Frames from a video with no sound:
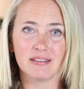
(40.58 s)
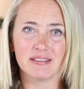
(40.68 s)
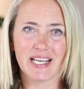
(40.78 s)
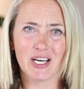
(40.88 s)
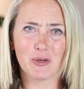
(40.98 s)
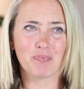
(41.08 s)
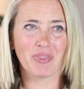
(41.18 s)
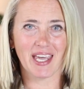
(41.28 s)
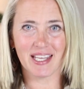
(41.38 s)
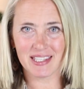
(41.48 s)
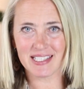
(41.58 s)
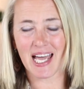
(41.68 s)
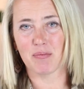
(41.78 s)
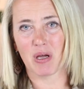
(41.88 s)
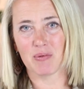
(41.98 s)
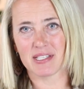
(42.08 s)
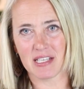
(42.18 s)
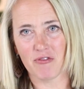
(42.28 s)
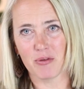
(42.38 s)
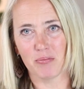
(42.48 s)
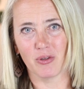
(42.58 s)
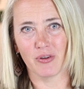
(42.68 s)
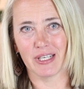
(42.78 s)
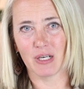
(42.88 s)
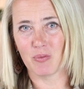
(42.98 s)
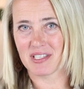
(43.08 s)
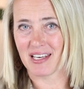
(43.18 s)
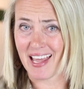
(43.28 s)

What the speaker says: Now, at the time, I was self-employed and wasn't